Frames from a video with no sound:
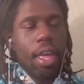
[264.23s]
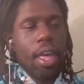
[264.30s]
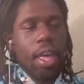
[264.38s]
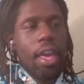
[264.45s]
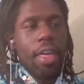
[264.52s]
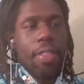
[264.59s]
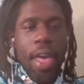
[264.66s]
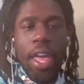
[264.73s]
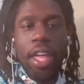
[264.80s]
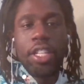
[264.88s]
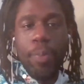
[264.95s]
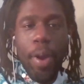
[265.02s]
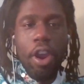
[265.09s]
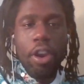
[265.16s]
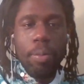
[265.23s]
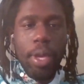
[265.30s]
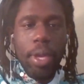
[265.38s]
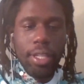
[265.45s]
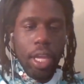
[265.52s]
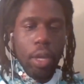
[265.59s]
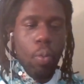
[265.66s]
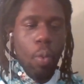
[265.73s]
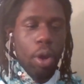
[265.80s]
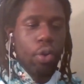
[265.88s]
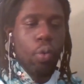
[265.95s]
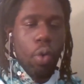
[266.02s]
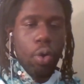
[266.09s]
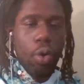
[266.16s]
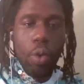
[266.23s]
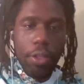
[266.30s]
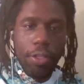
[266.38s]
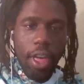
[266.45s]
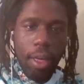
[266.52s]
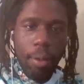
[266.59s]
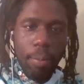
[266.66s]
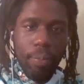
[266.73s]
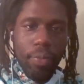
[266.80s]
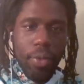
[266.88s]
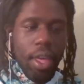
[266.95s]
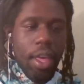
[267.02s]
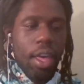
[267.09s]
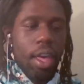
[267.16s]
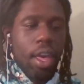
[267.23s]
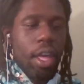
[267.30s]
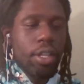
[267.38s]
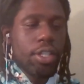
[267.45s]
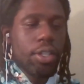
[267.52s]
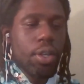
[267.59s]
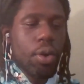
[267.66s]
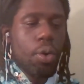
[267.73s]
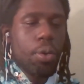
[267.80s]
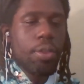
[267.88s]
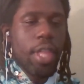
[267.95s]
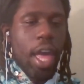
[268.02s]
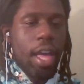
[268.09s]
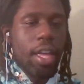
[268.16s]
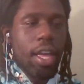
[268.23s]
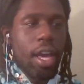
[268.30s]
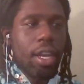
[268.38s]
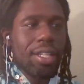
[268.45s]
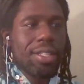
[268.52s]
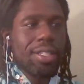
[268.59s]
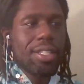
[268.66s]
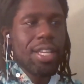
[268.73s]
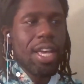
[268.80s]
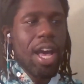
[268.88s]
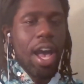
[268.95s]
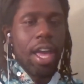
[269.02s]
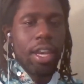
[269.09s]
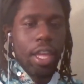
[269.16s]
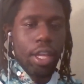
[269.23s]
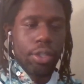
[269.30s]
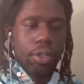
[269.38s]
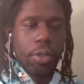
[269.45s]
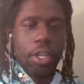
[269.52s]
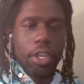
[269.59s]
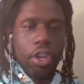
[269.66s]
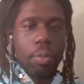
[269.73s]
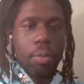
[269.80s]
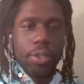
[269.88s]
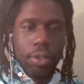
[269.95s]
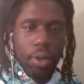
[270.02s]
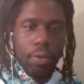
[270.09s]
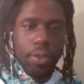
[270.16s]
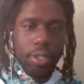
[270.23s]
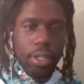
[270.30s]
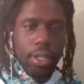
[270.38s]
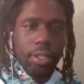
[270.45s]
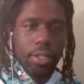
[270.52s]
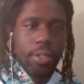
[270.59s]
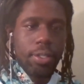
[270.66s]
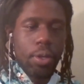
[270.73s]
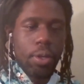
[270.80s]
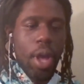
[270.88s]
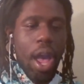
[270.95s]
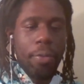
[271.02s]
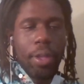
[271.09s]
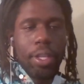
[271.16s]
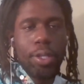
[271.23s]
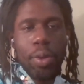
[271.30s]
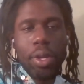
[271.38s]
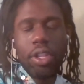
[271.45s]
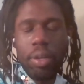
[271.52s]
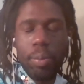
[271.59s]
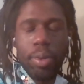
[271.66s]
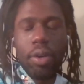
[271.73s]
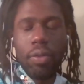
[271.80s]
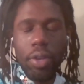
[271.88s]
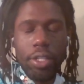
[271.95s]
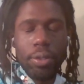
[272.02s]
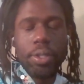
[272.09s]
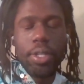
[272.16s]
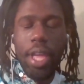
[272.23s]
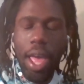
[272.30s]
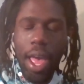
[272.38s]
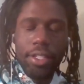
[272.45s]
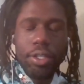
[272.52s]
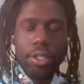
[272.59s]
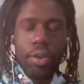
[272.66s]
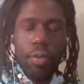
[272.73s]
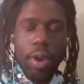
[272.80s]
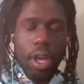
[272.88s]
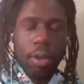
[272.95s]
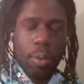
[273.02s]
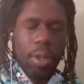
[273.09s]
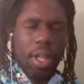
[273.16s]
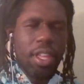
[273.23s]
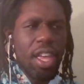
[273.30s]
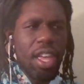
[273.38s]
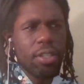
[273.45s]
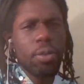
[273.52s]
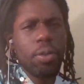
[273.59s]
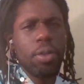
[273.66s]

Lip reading: And that inspired me to like want to work with them. And so that kind of tied into the human services. And so after like doing a little bit of research, asking around, they're like, yeah, so